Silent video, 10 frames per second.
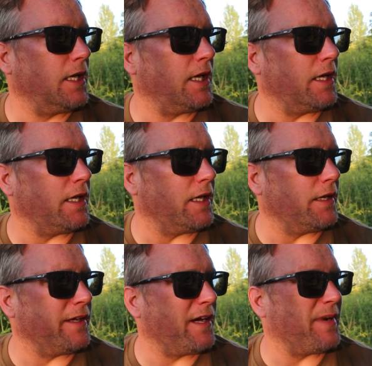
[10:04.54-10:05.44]

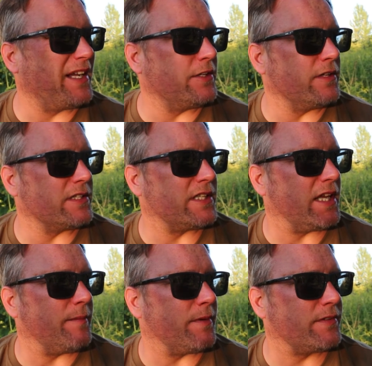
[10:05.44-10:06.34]
And I might do the
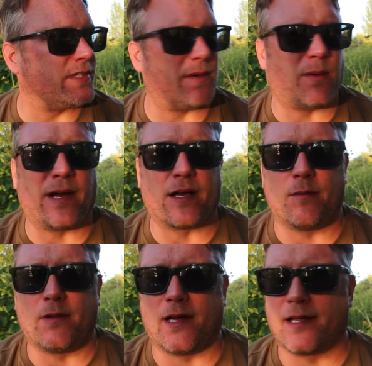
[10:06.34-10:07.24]
same, see what I wake
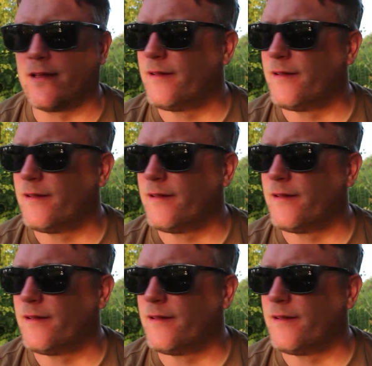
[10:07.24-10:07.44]
up like.